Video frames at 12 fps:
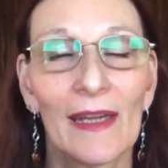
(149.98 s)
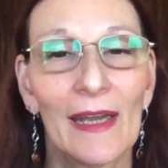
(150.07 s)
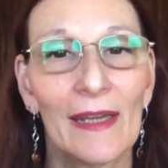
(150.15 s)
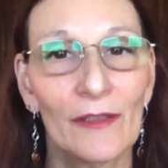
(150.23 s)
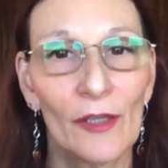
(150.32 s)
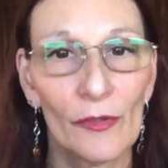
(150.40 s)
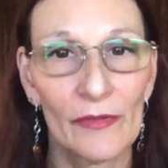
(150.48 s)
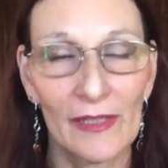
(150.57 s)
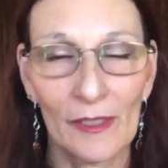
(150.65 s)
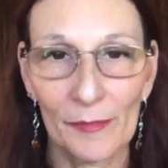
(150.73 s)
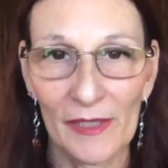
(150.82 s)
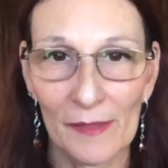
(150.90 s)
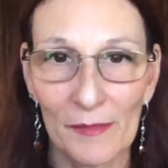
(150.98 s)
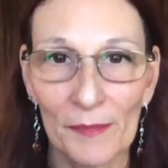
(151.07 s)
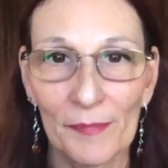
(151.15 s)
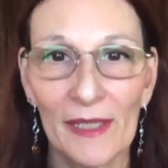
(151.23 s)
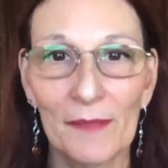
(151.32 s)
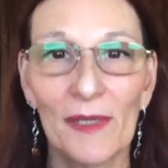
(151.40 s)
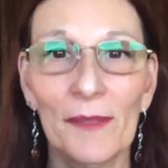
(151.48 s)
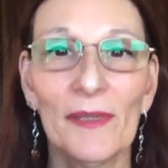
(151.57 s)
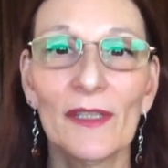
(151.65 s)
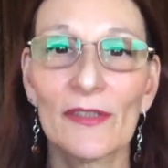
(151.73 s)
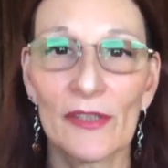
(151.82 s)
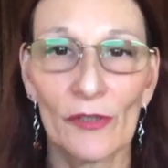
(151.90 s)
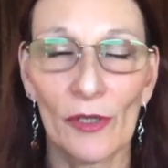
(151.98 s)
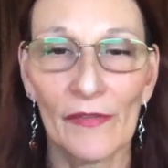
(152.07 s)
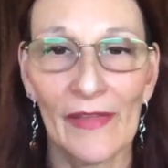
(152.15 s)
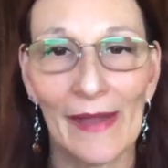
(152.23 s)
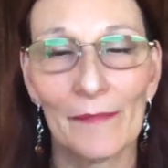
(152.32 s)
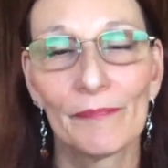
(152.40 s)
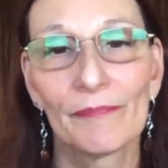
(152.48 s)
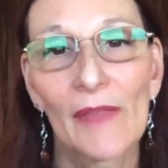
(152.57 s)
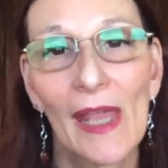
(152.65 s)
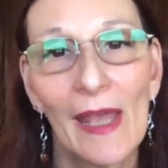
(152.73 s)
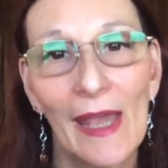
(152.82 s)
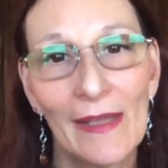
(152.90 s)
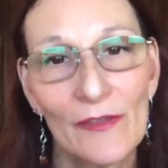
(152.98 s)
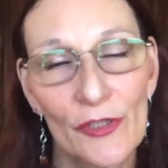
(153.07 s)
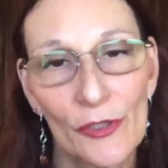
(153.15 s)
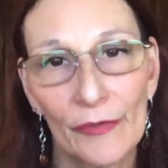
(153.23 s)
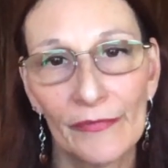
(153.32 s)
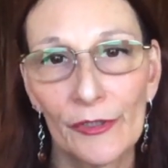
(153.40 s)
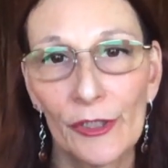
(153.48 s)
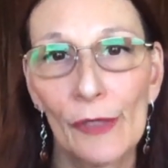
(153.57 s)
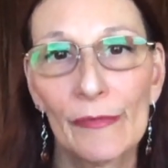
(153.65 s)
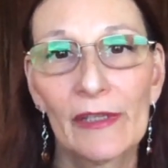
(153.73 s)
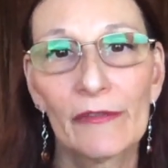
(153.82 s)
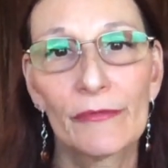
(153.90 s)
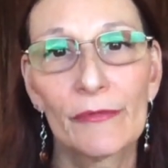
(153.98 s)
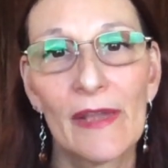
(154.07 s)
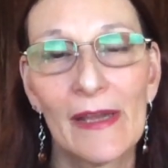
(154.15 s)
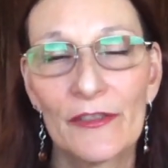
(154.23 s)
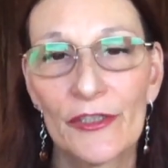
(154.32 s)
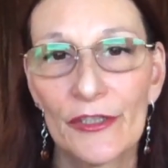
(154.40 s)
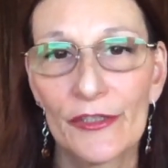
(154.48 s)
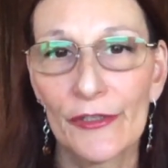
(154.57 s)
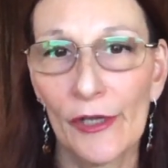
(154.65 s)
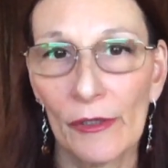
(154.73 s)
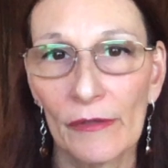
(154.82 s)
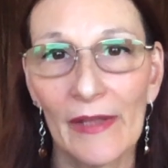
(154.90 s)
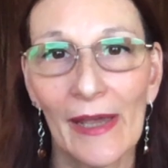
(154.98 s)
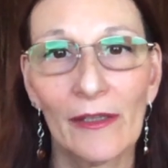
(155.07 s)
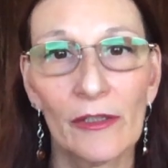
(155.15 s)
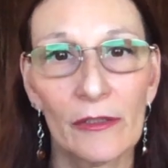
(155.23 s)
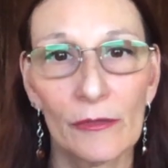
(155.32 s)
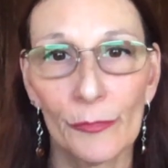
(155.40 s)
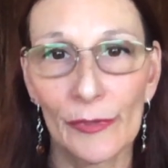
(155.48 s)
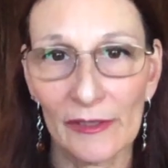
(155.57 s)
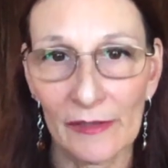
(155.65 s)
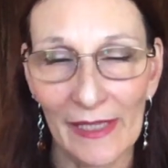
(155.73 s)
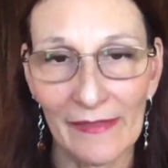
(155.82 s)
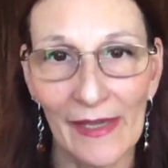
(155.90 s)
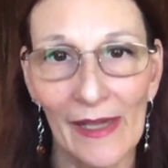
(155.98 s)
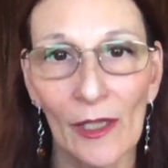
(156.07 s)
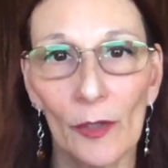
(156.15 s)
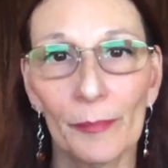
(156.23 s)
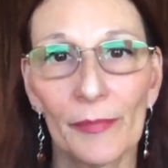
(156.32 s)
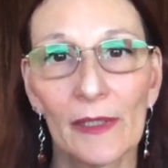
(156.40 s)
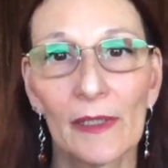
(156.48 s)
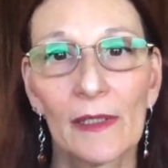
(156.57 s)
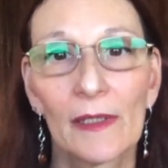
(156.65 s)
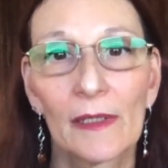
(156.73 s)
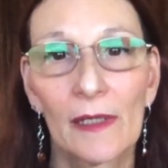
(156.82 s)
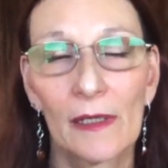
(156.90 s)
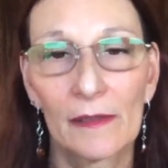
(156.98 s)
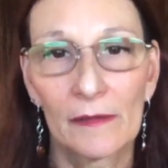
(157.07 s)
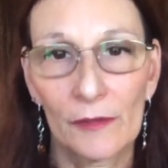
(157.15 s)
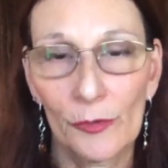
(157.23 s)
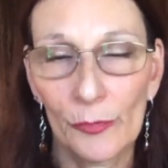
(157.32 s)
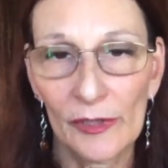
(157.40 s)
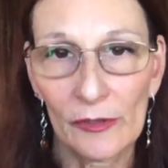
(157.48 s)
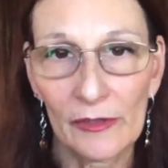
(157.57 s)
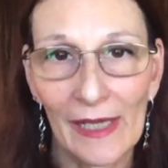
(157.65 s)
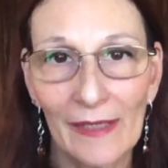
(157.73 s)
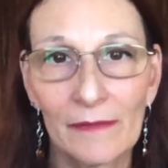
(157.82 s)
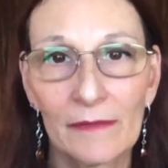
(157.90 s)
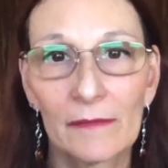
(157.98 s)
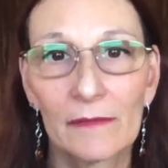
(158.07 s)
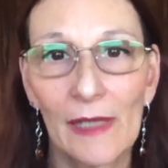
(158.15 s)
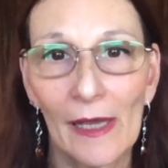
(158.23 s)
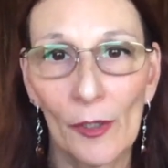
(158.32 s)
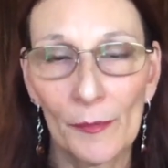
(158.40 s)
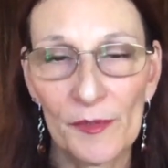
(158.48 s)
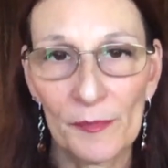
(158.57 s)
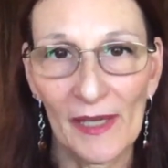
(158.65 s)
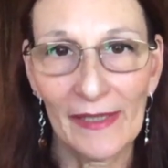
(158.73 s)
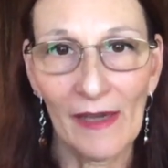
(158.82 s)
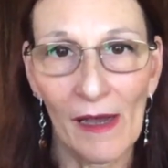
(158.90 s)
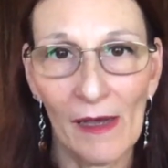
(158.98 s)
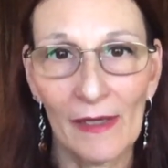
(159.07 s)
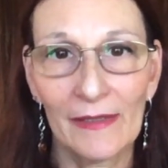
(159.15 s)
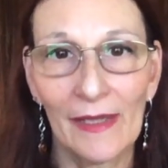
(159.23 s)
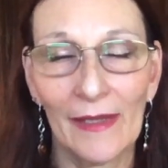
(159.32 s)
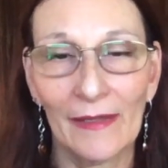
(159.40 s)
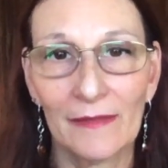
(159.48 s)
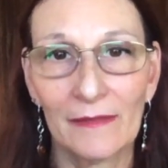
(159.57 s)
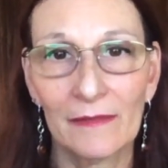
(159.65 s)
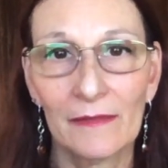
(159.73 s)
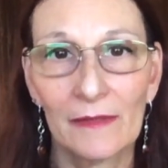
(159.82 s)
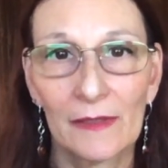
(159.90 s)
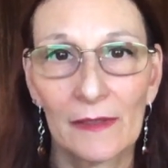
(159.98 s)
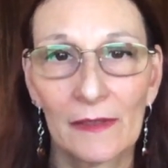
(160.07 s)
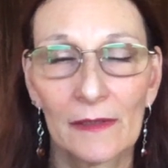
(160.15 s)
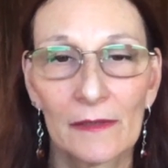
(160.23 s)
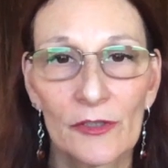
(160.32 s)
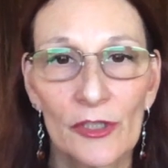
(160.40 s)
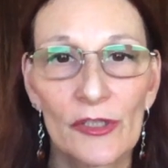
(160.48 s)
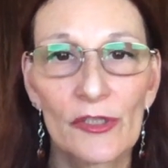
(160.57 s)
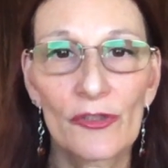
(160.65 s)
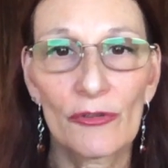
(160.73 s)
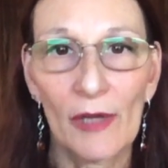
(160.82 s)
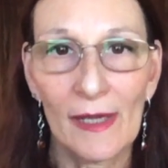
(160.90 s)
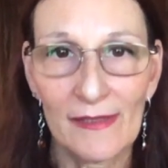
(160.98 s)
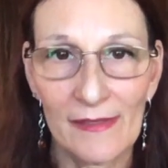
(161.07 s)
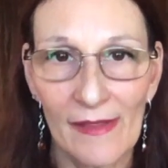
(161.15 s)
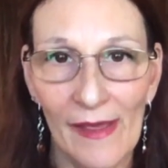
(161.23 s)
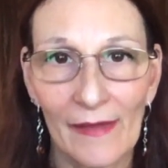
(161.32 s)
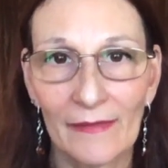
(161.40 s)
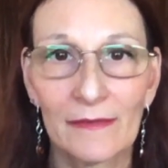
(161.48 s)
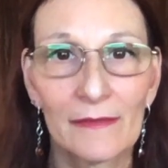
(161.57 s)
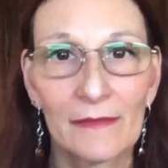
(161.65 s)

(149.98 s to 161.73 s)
and know that I'll be able to pay my bills and all that. And so if you're going through that, just know that you will get the help. You will get helped by God, and just trust that